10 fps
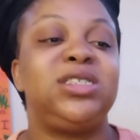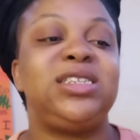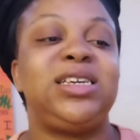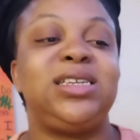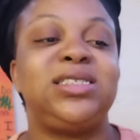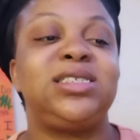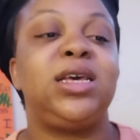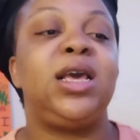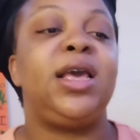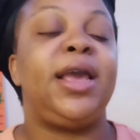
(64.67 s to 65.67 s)
needs
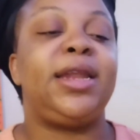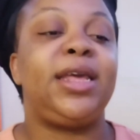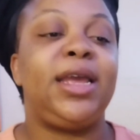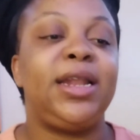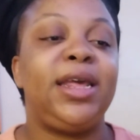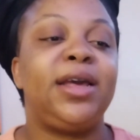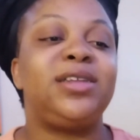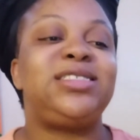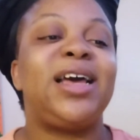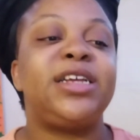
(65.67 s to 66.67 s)
and healing
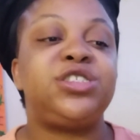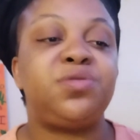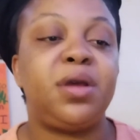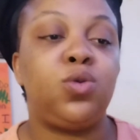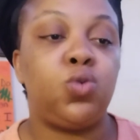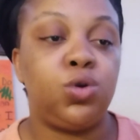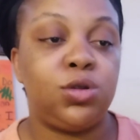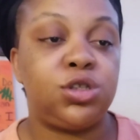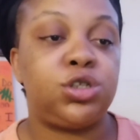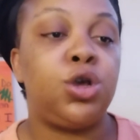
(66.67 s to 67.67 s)
attachment
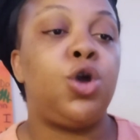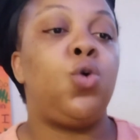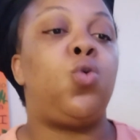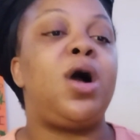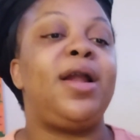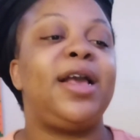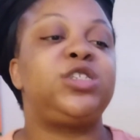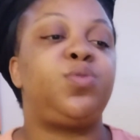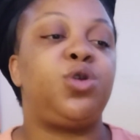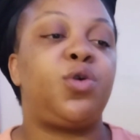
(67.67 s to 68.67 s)
wounds while
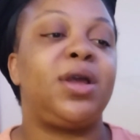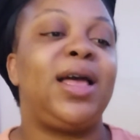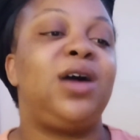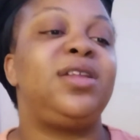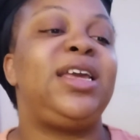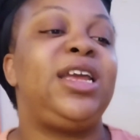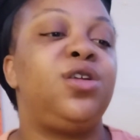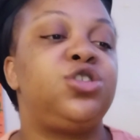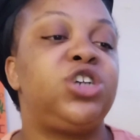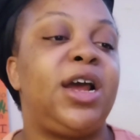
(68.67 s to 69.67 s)
exploring how the
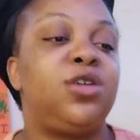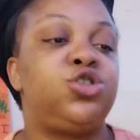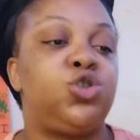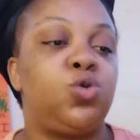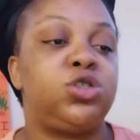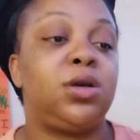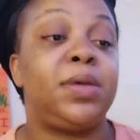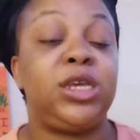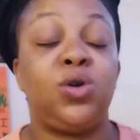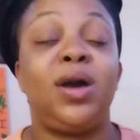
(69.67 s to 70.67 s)
inner child shows
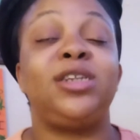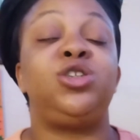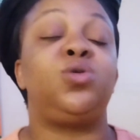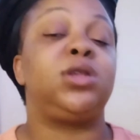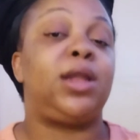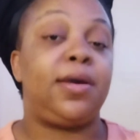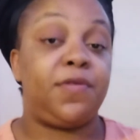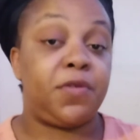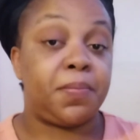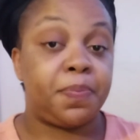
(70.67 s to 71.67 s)
up in your adult
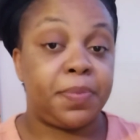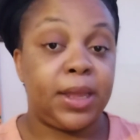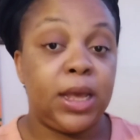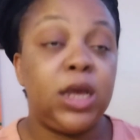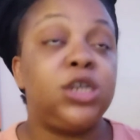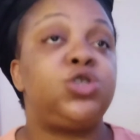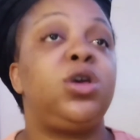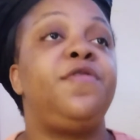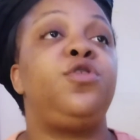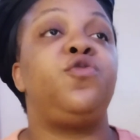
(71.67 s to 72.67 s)
life. So
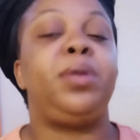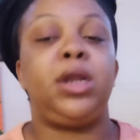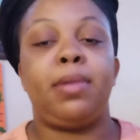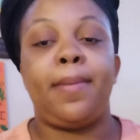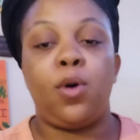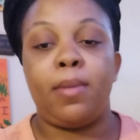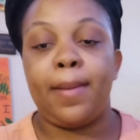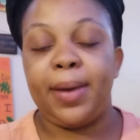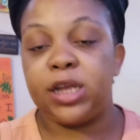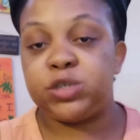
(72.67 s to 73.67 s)
if you've been on my
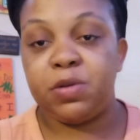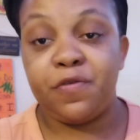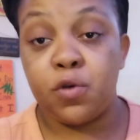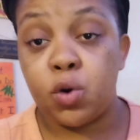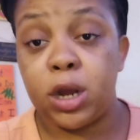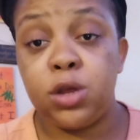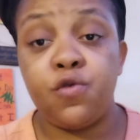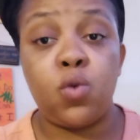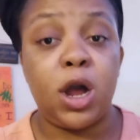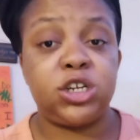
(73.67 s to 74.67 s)
page before and
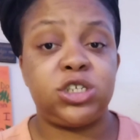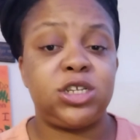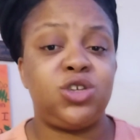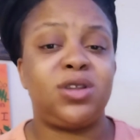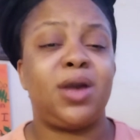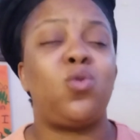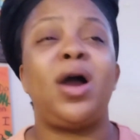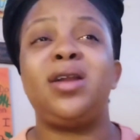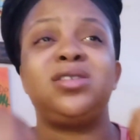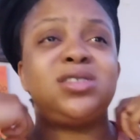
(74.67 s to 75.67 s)
you've watched it and you're like,
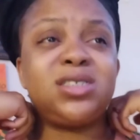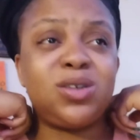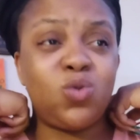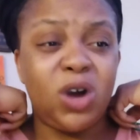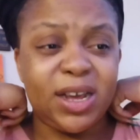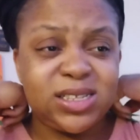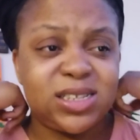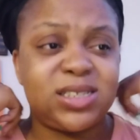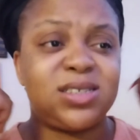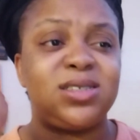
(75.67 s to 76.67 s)
why is
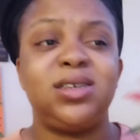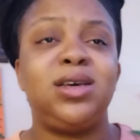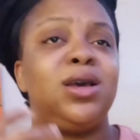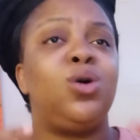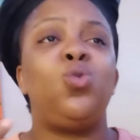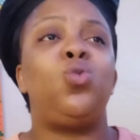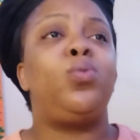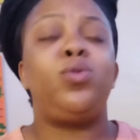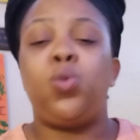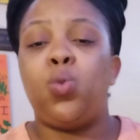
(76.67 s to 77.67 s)
this
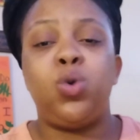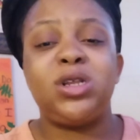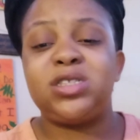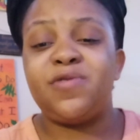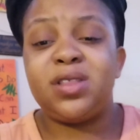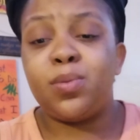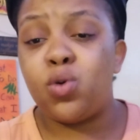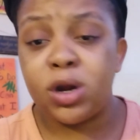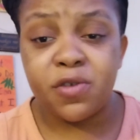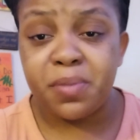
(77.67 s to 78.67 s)
what is even the
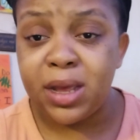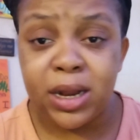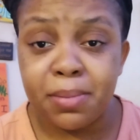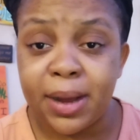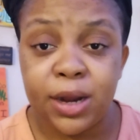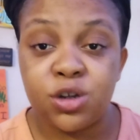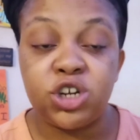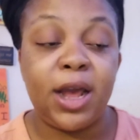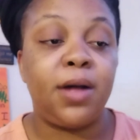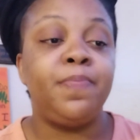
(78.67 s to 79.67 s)
point of me healing my inner
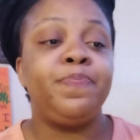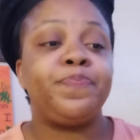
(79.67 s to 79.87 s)
child?